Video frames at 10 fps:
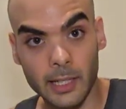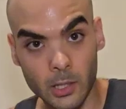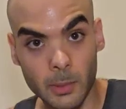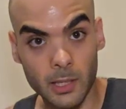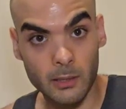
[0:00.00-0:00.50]
it
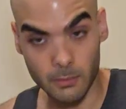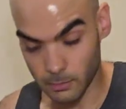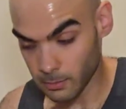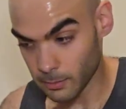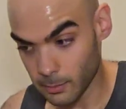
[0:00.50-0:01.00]
could be
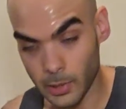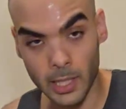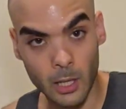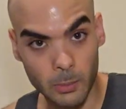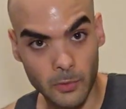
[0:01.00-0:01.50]
pretty
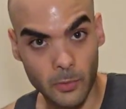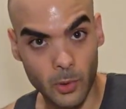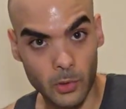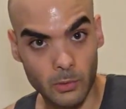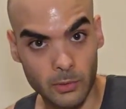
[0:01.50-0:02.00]
helpful
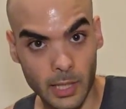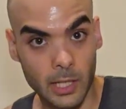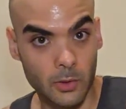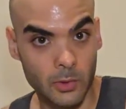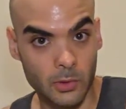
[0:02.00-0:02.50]
for you
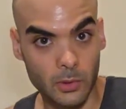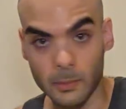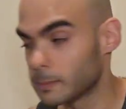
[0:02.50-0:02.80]
getting used to it.